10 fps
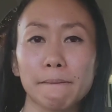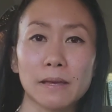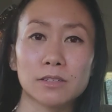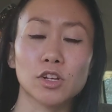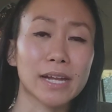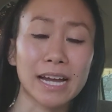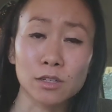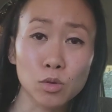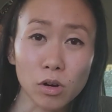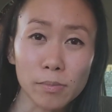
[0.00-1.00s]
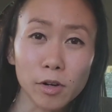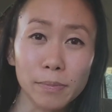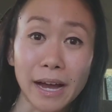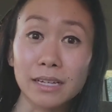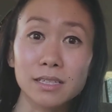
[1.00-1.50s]
and try to act normal.
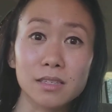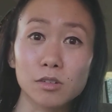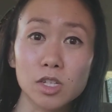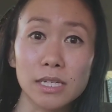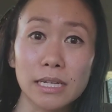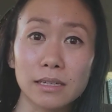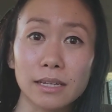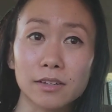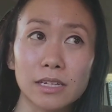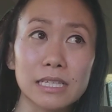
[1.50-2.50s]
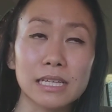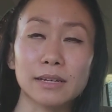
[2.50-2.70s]
But I dissociated like crazy.